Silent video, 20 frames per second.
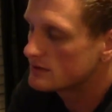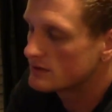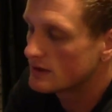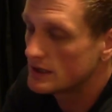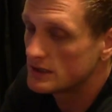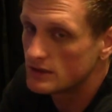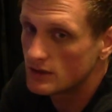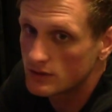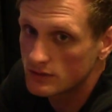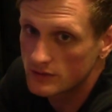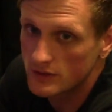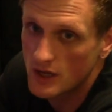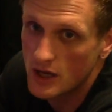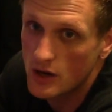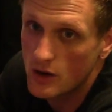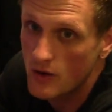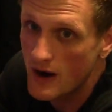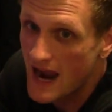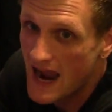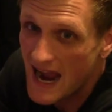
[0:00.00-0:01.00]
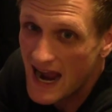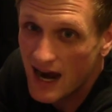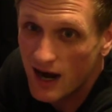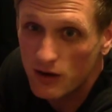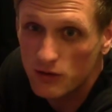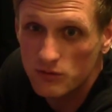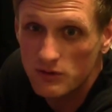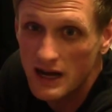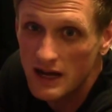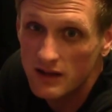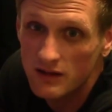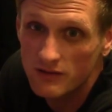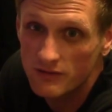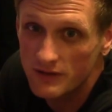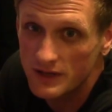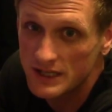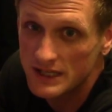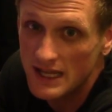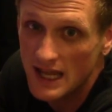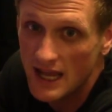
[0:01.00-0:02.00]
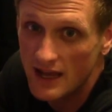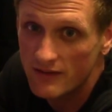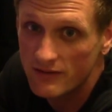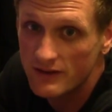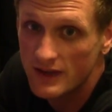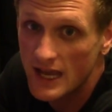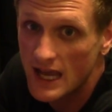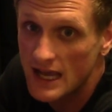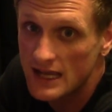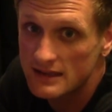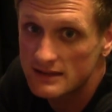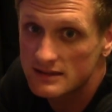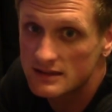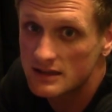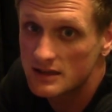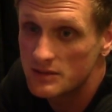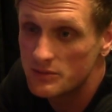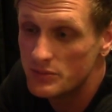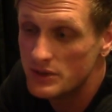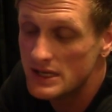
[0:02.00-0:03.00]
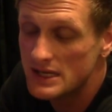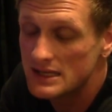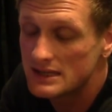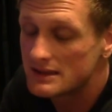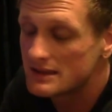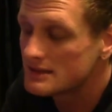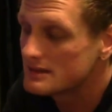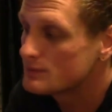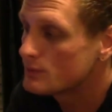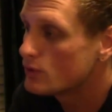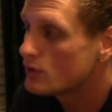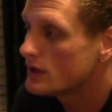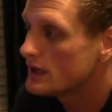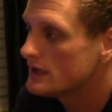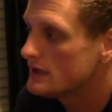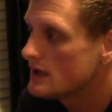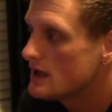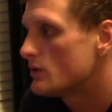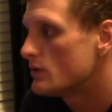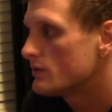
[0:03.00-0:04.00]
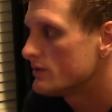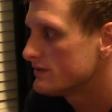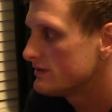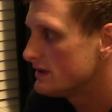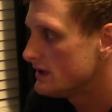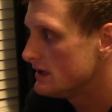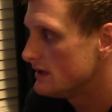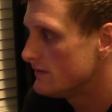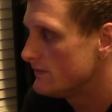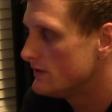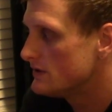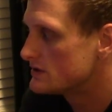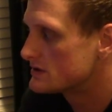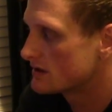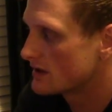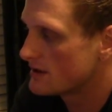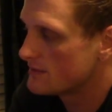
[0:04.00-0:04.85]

So I don't know how relevant F C A T is going to be at this point, but we'll see in the future.